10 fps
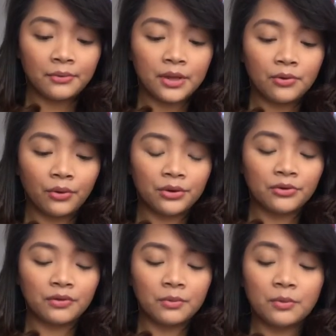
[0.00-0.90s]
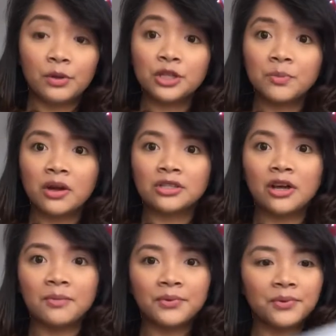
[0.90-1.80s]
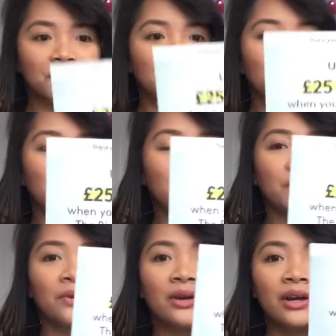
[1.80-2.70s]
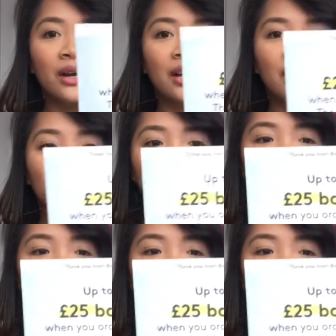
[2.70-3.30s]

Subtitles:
when you order from the Birchbox shop. Ooh, here